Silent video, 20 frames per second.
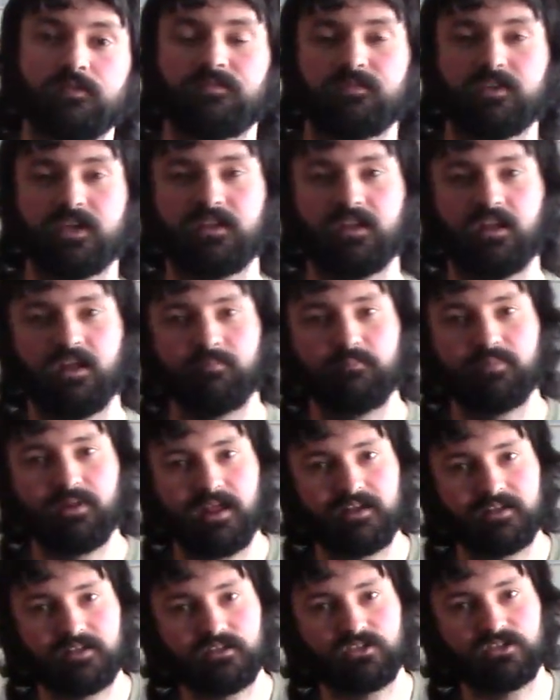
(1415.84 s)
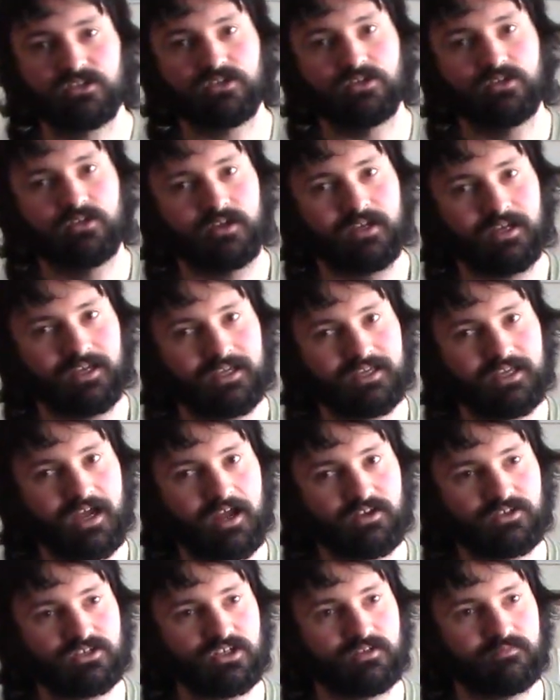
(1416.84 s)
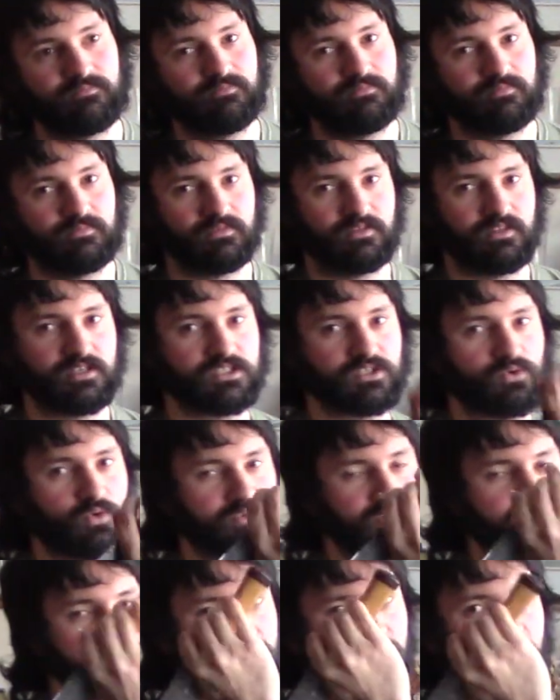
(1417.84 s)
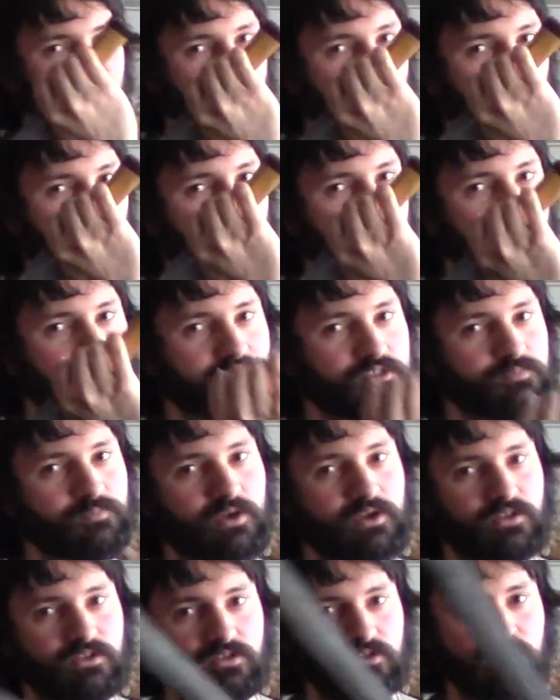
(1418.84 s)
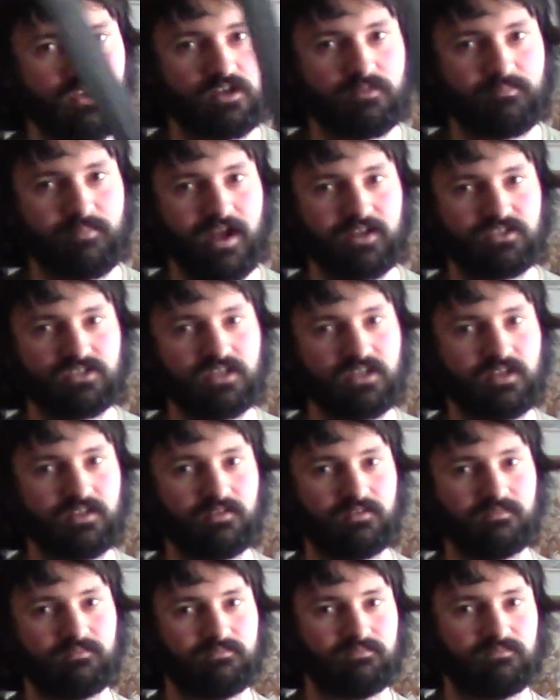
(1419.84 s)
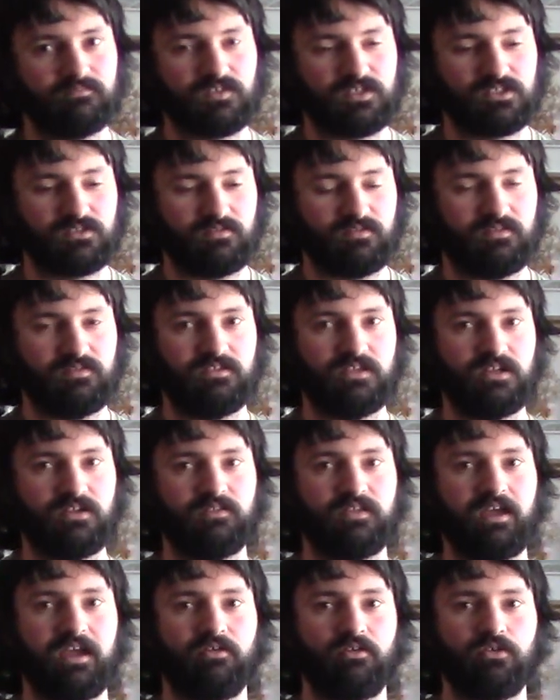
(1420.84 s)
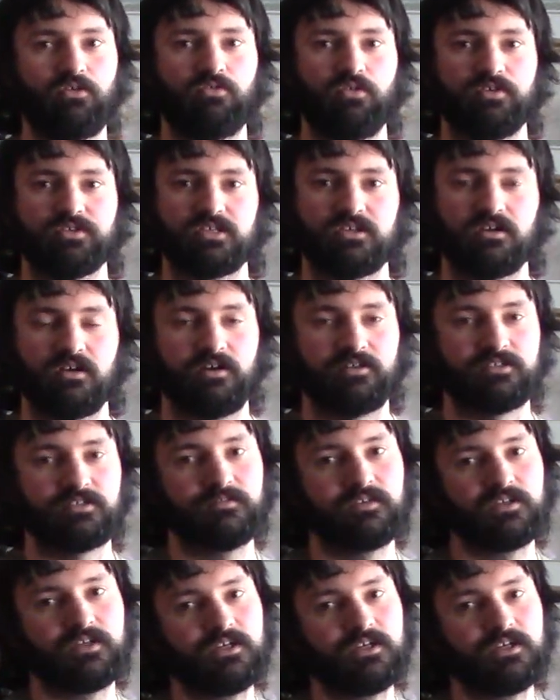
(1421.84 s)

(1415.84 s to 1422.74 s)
and then I'm planning to catch him. This sword doesn't have quillons, but you can imagine it just, there, a cross guard.